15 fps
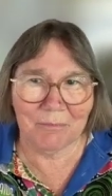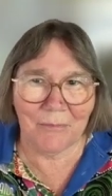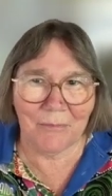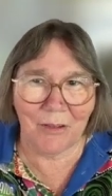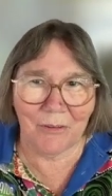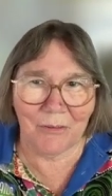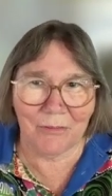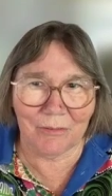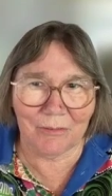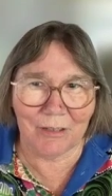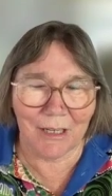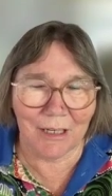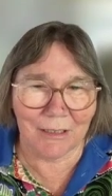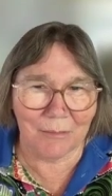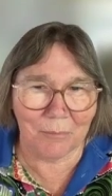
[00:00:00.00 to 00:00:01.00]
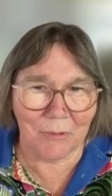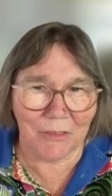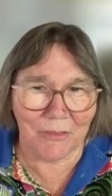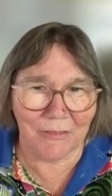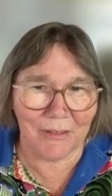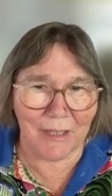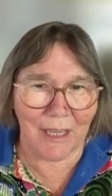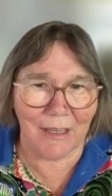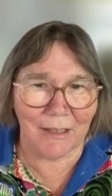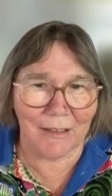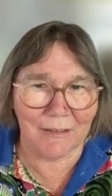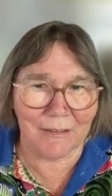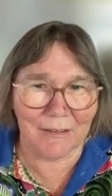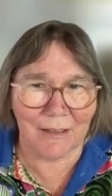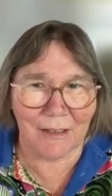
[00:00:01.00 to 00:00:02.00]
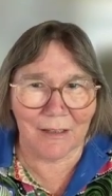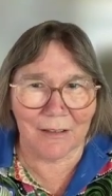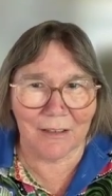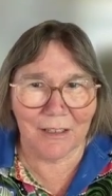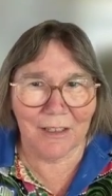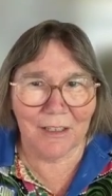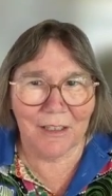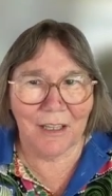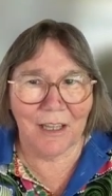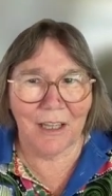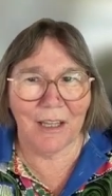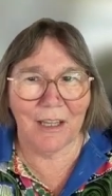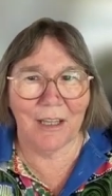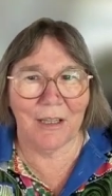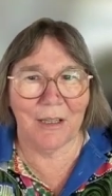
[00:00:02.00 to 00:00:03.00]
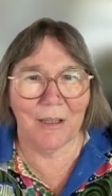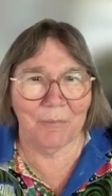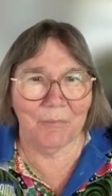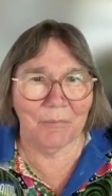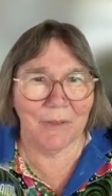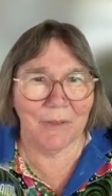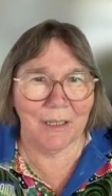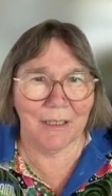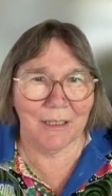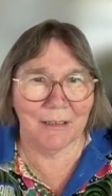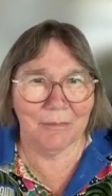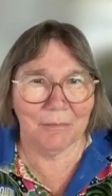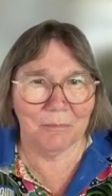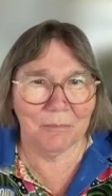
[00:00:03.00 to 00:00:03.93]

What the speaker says: I was connected with the Scouts, so yeah,